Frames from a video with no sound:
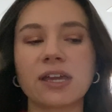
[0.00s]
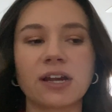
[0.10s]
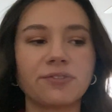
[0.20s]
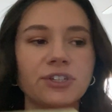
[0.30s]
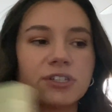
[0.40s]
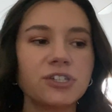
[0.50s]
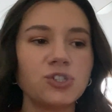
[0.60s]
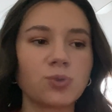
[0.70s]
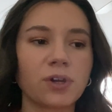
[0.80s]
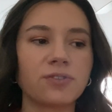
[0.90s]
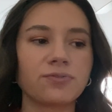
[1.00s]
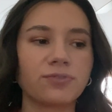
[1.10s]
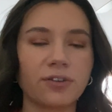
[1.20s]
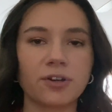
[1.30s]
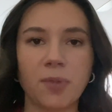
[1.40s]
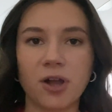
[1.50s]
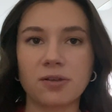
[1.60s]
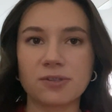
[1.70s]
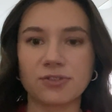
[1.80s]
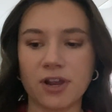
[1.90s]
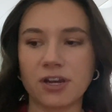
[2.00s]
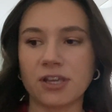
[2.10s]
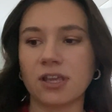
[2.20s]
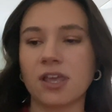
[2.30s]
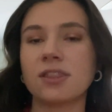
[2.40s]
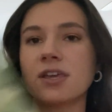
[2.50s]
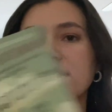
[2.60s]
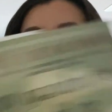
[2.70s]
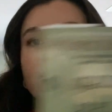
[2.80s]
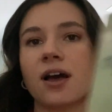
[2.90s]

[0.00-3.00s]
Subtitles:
I really enjoy Fredrik Backman's writing in this.